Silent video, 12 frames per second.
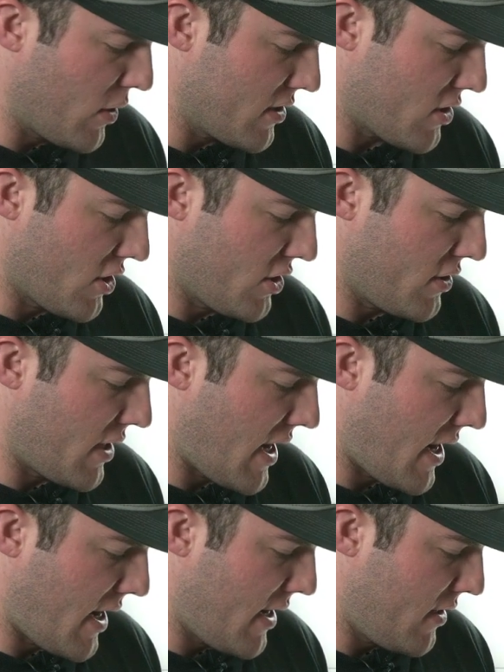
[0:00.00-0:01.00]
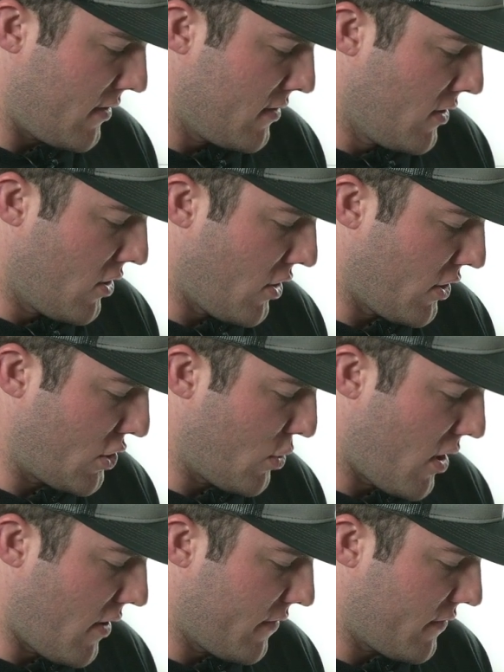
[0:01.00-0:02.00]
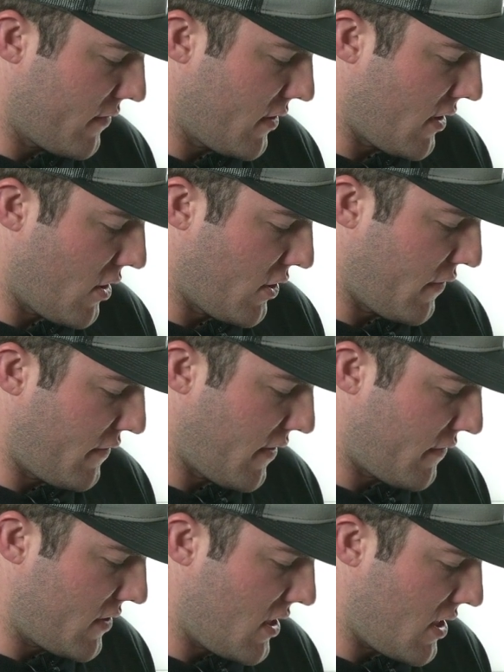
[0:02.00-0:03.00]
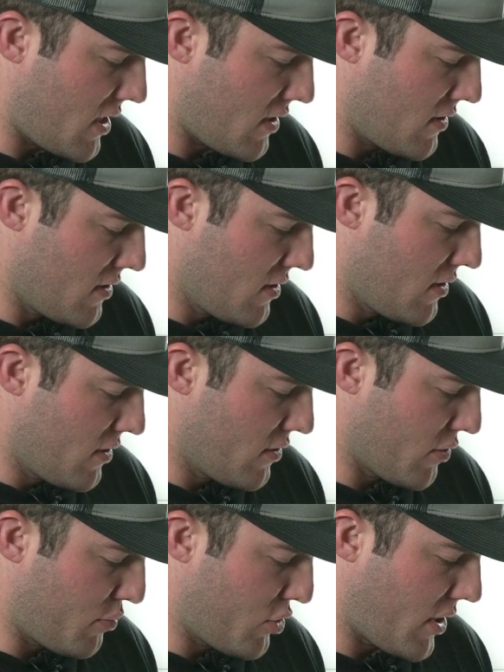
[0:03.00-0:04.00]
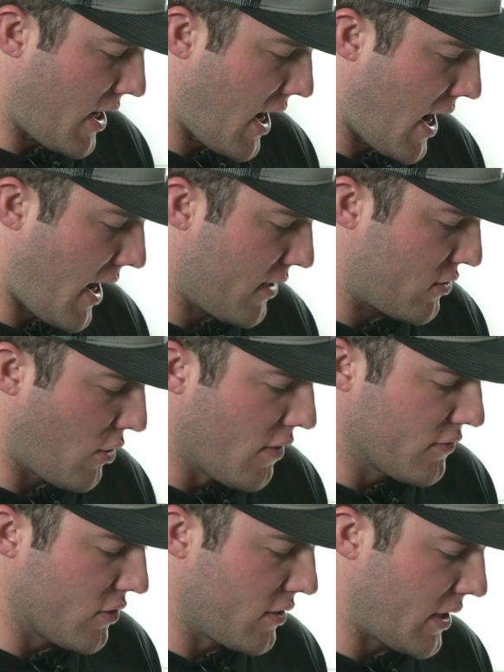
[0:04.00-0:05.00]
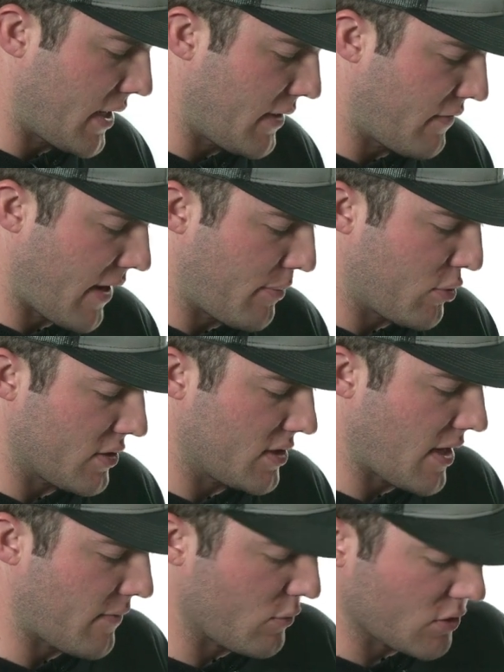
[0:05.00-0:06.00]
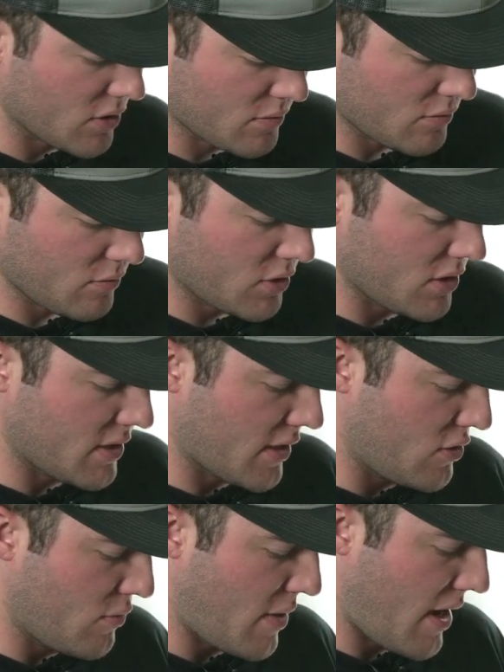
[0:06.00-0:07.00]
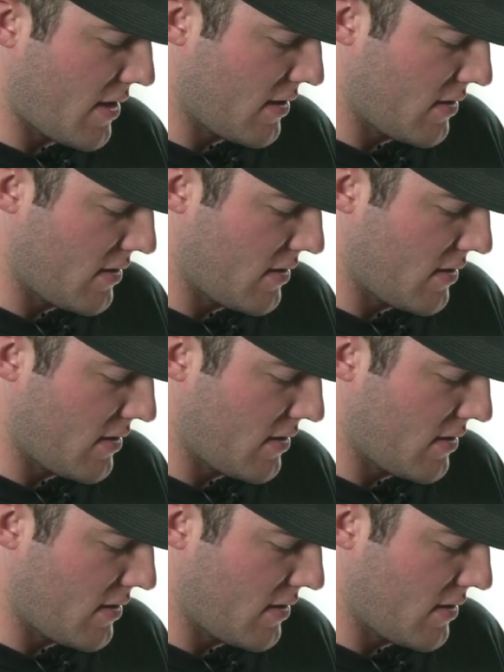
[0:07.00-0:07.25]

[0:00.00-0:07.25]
ones, R9, R12, and R15, they're pretty high. So overall 95.7, which is not too bad.